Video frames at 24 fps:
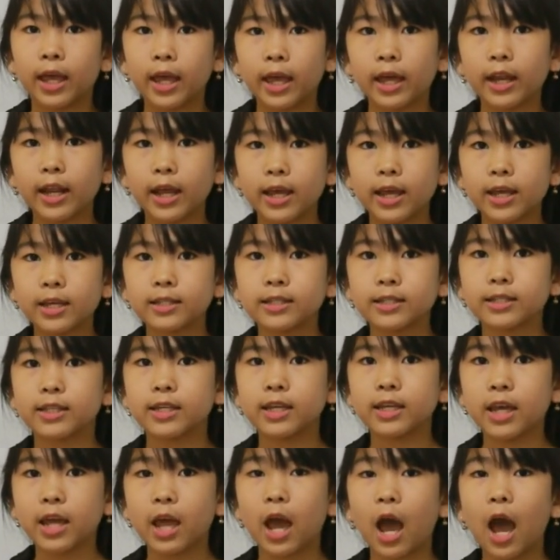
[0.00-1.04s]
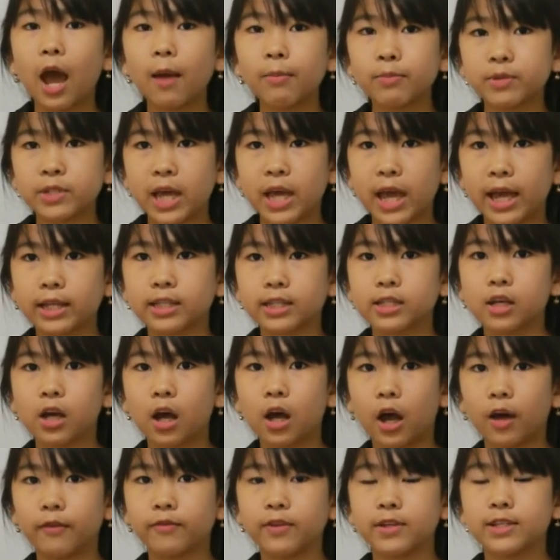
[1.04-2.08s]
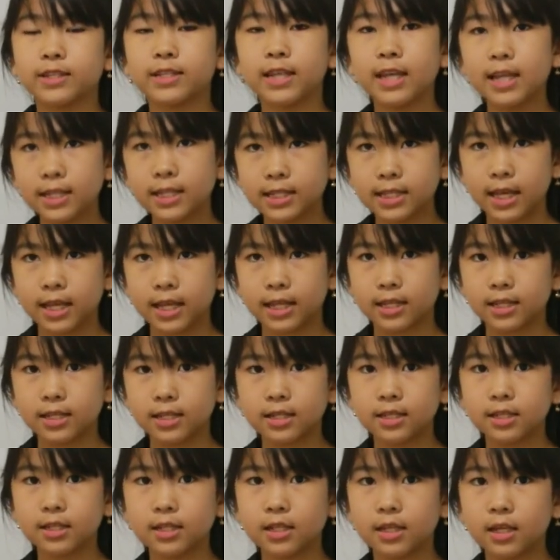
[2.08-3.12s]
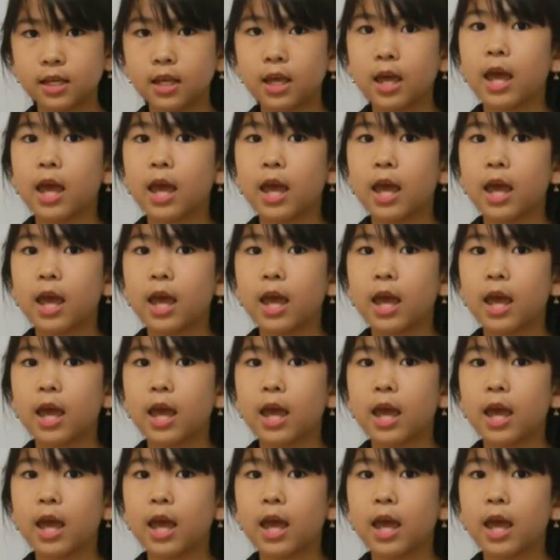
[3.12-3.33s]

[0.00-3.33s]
it is the object of the sentence